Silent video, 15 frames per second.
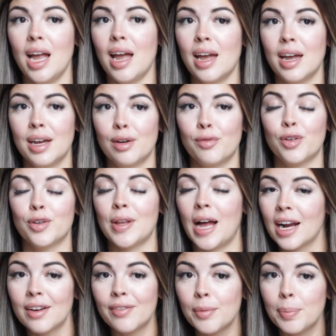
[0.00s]
And for
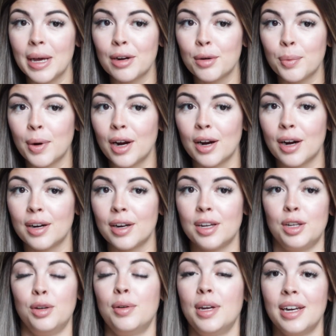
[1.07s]
lack of a better word,
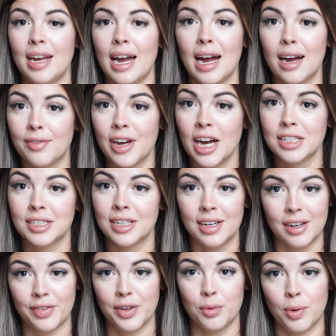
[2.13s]
you can half-ass it
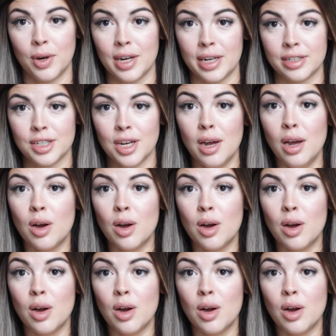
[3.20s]
if you want,